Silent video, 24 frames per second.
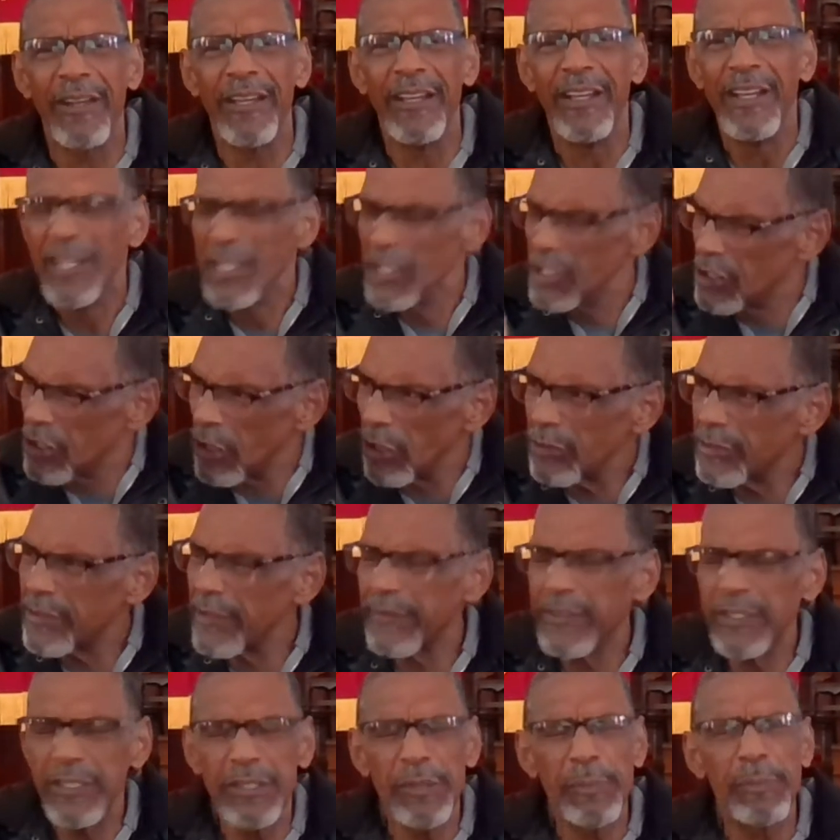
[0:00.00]
Joseph could
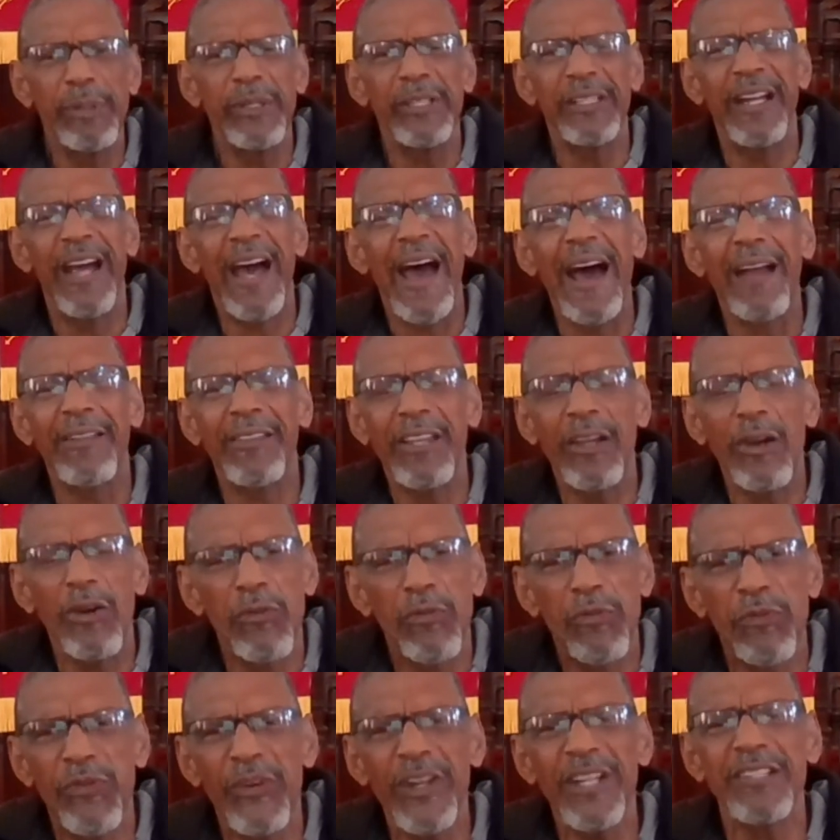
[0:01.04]
have put her out there on
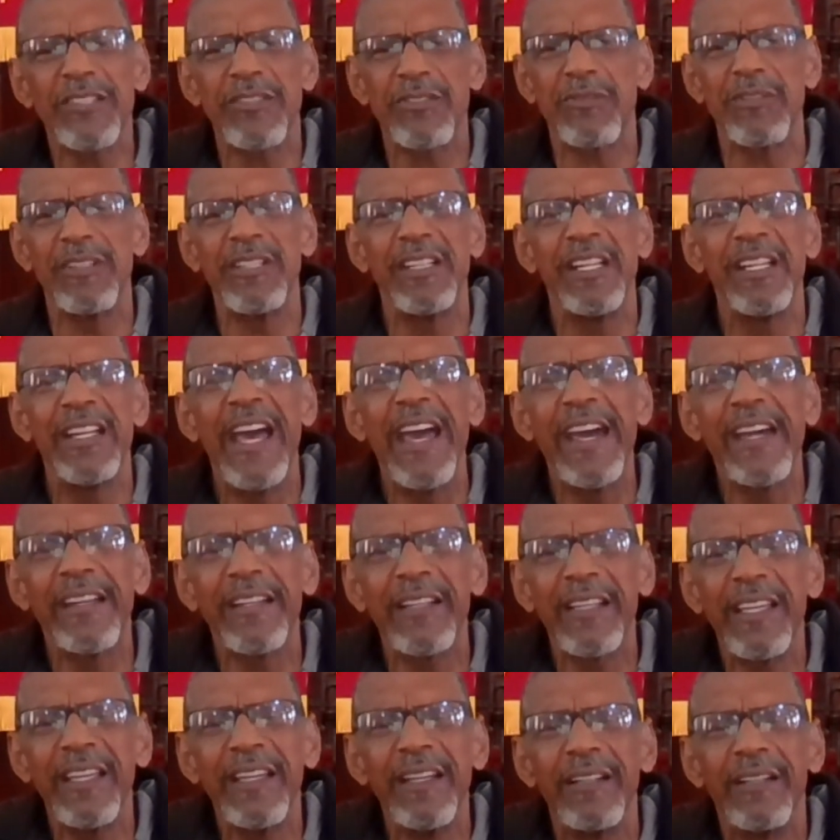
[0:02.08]
Front Street and had her
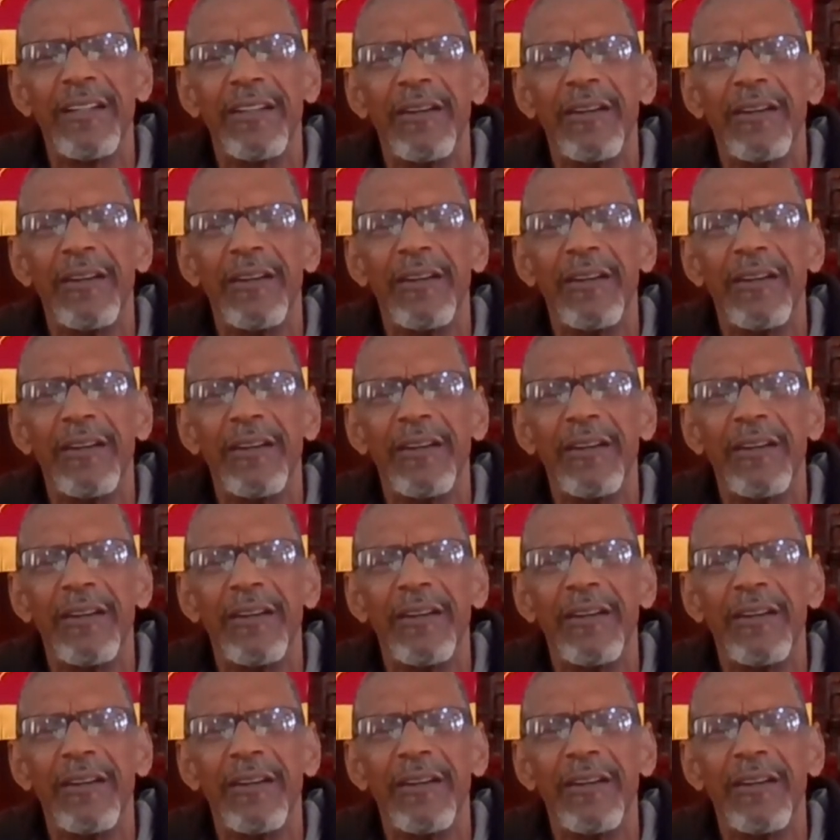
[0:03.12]
killed.